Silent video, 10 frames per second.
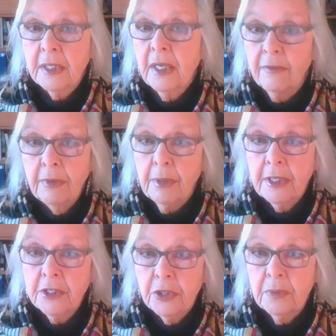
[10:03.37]
is that
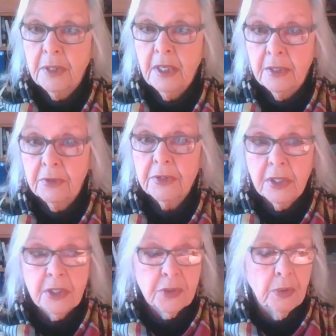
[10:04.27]
everybody should be
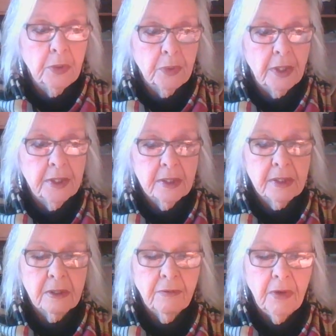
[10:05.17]
heterosexual, right?
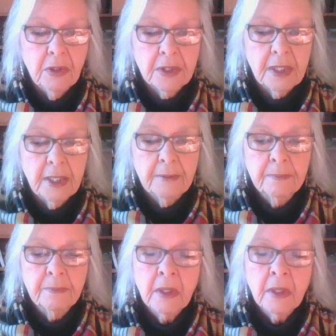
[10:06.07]
That's the default setting.